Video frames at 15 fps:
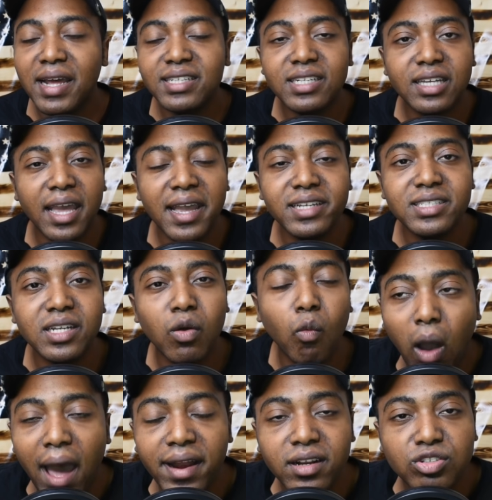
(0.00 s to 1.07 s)
If that's the case,
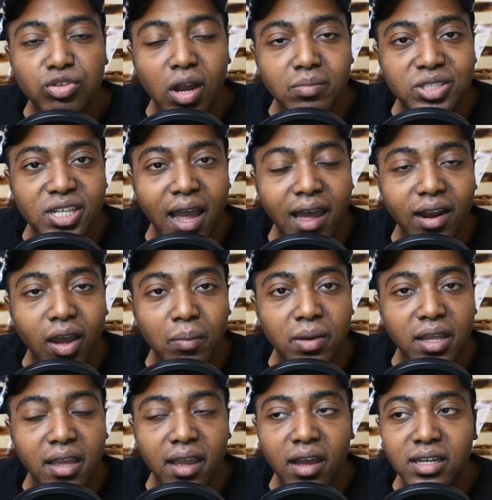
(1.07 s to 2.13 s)
why did Trump sign
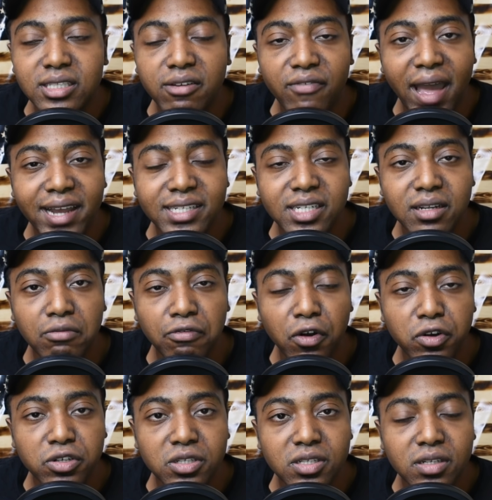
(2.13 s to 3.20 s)
up to get us the
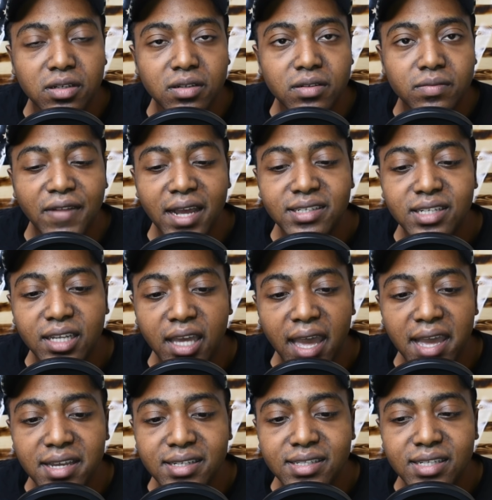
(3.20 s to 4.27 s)
vaccine first? If that's
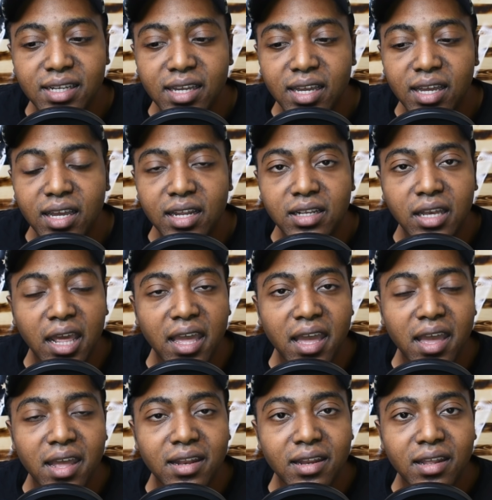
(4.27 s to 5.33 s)
the case,
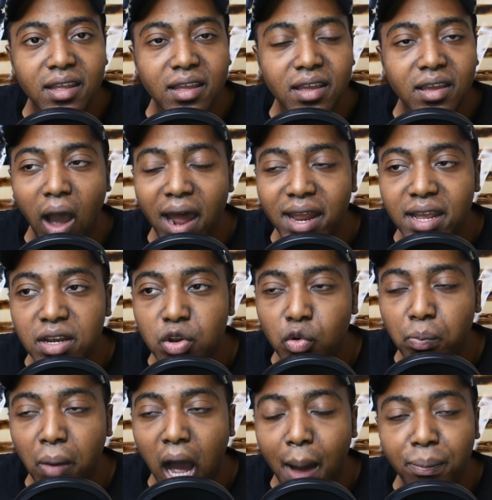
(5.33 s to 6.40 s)
then why did
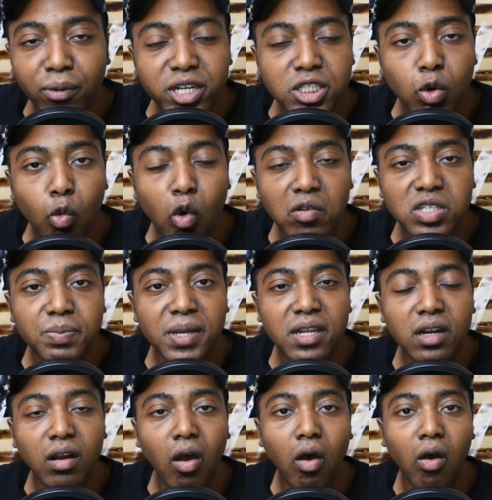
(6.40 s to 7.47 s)
he do Operation Warp
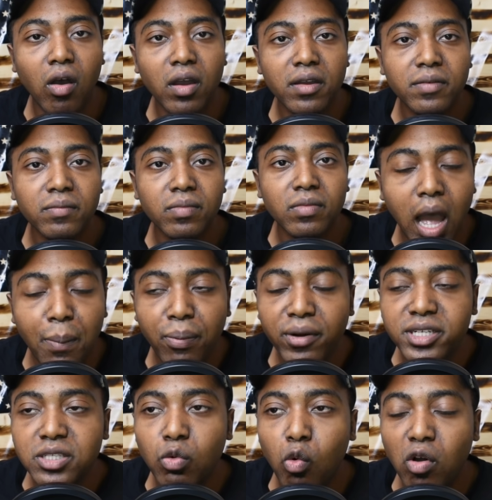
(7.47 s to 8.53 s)
Speed at all?
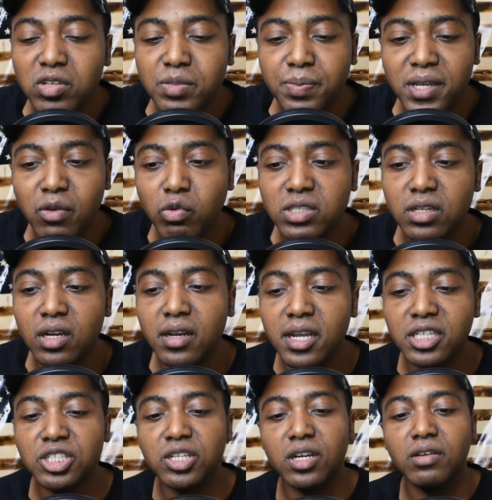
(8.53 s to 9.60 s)
Operation Warp Speed was an
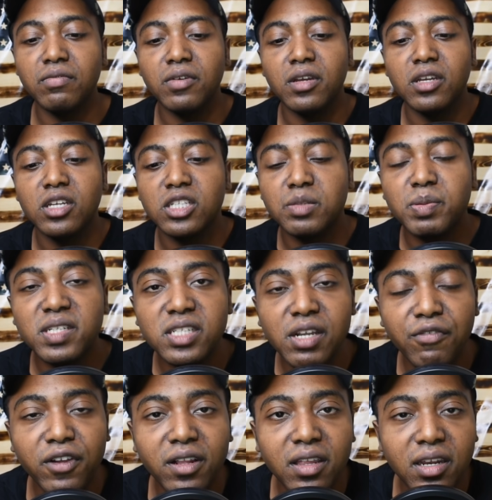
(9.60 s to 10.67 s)
initiative
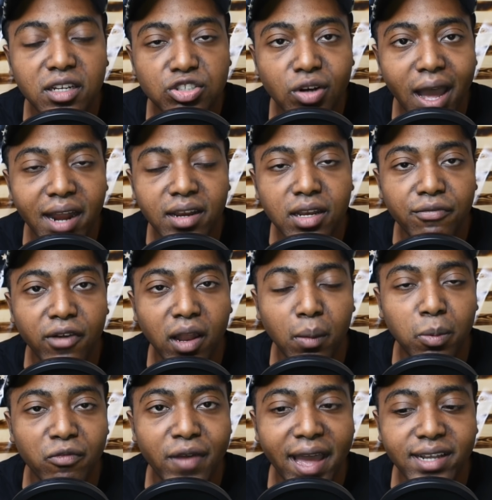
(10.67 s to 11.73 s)
specifically to try to
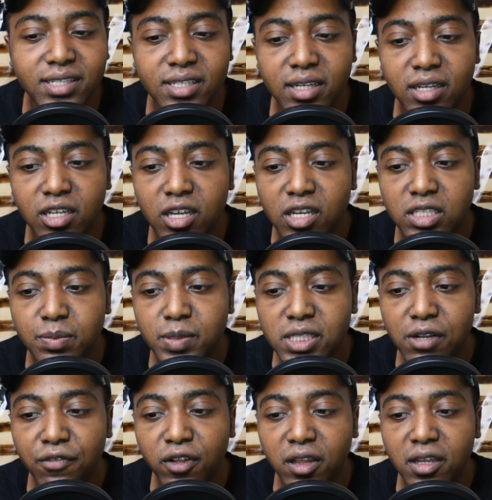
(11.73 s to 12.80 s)
develop a vaccine,
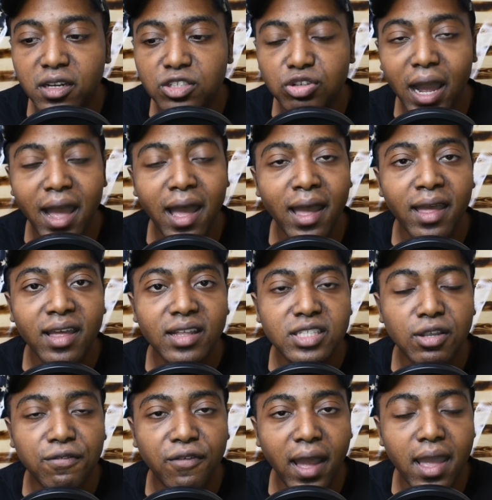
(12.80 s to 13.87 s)
specifically to try
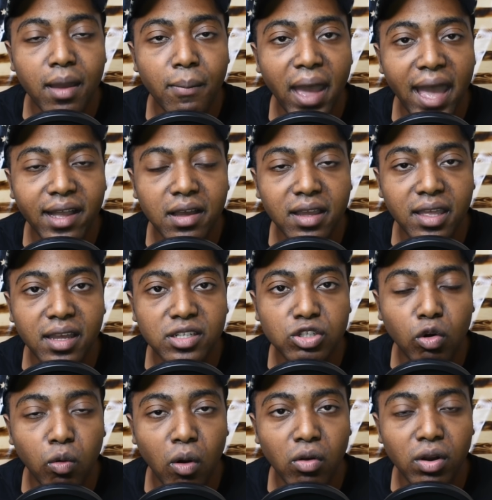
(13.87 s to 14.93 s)
to fight back
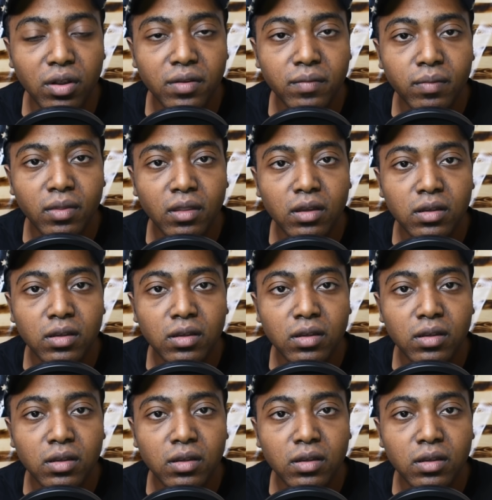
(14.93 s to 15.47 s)
against Corona.